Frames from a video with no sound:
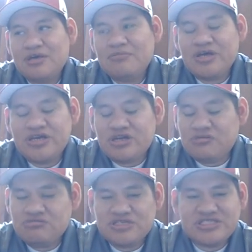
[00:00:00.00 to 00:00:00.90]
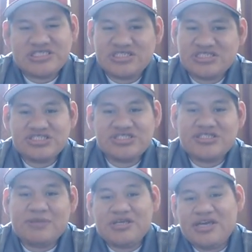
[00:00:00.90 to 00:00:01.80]
But this is just
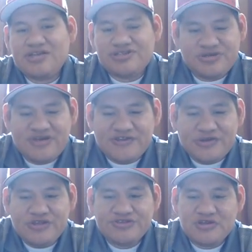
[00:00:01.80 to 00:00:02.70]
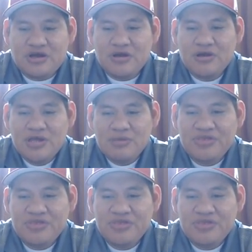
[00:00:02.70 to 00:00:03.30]
something else. You don't have to do this at all.